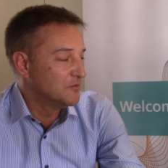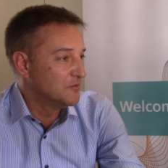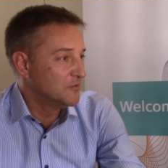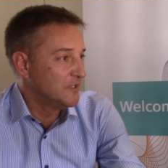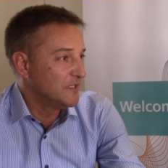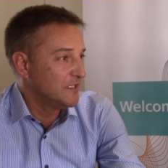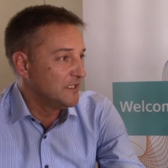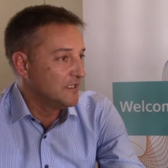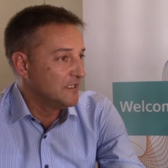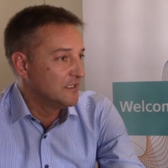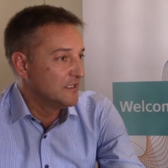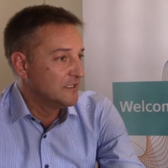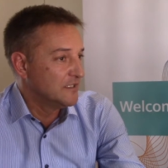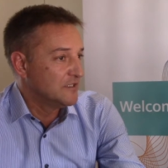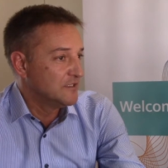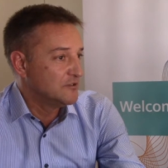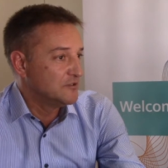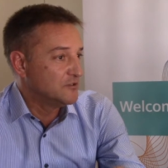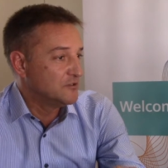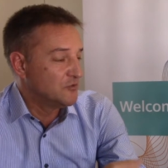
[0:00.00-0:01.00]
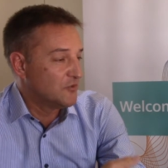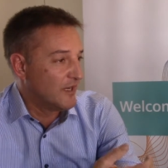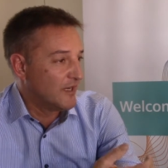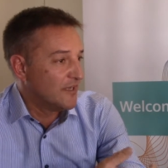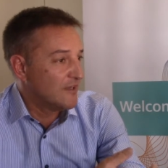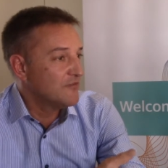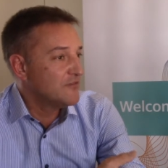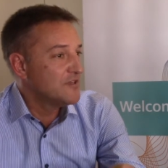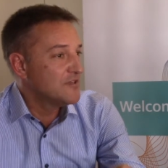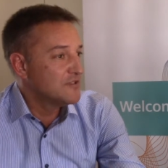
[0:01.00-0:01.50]
really
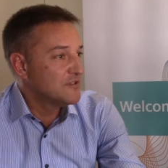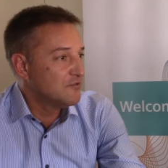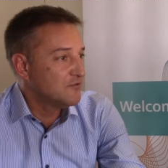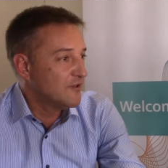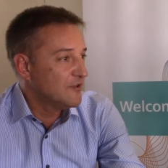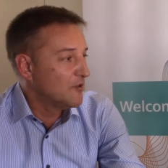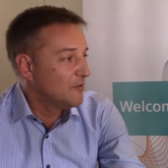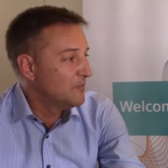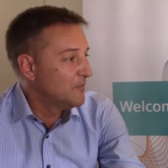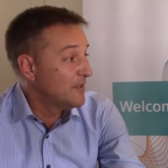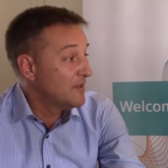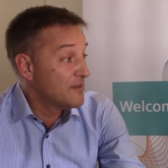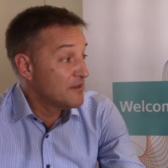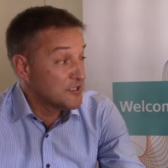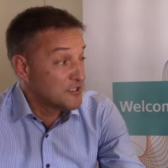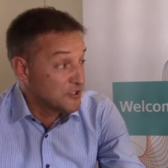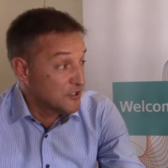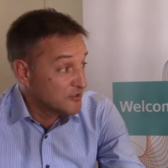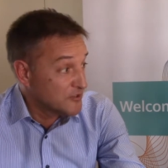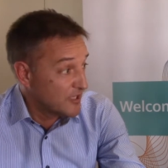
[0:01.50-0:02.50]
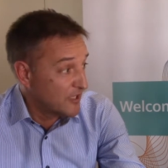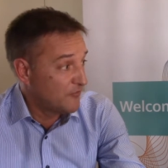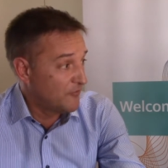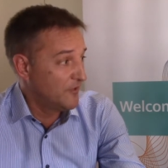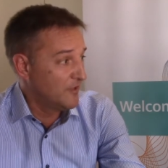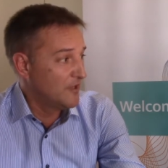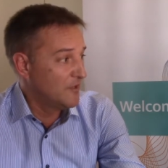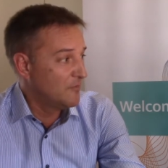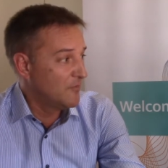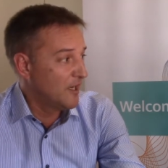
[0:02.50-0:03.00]
drive this development in the South
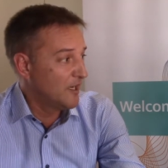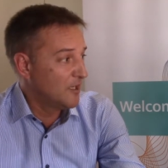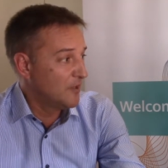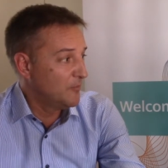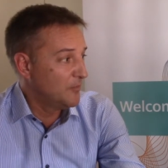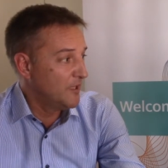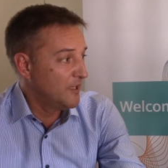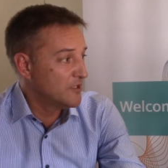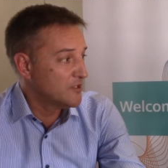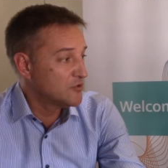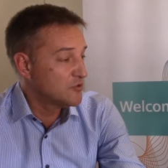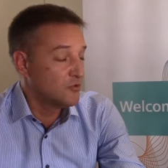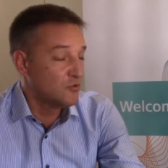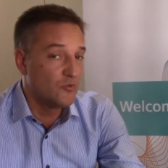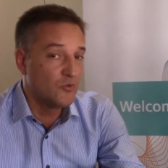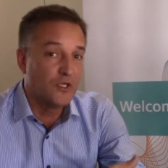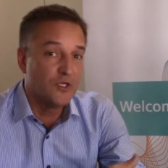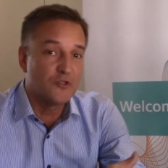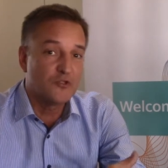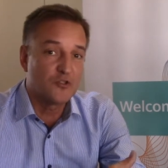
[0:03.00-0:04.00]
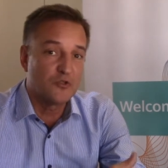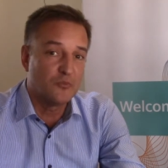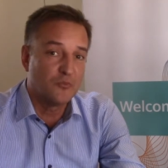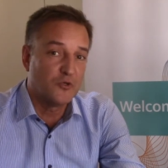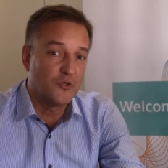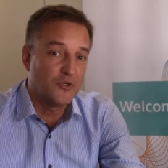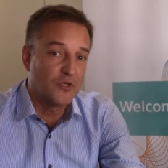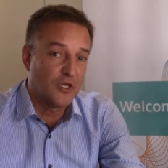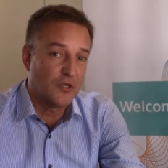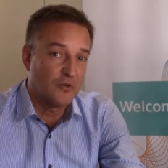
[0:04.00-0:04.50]
African marketplace to really
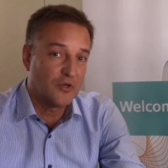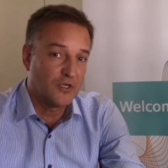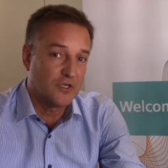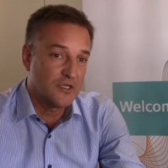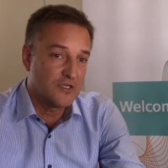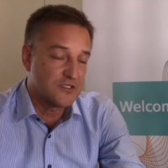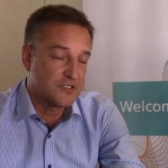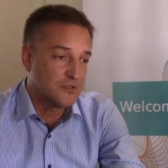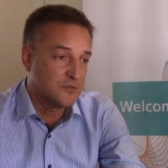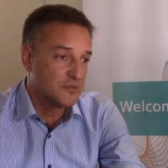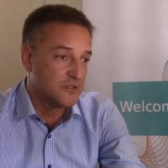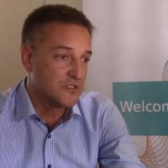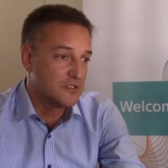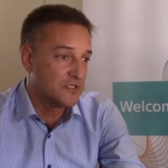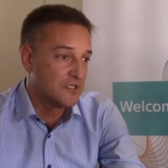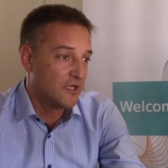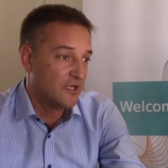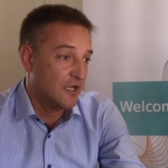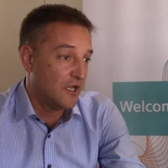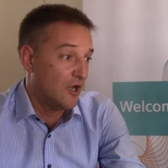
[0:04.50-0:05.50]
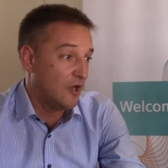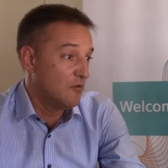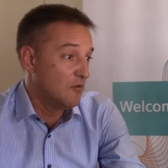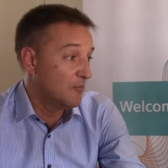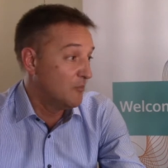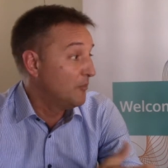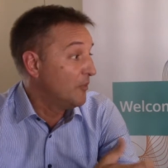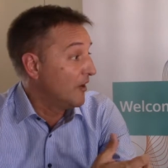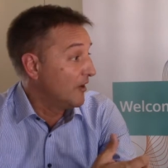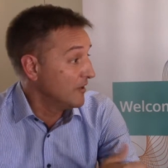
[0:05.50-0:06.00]
support our customers,
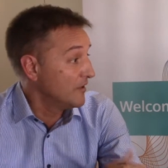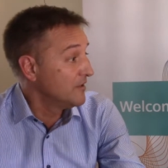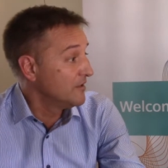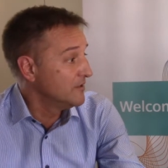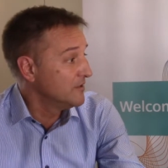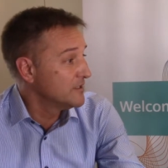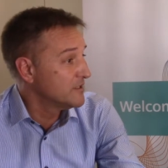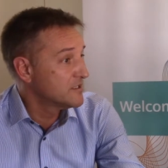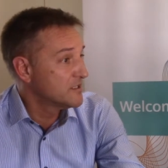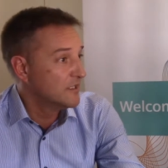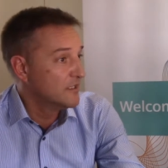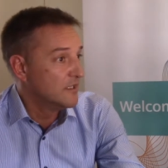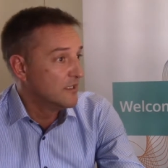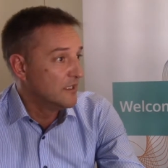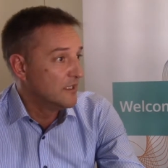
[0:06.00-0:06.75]
our partners,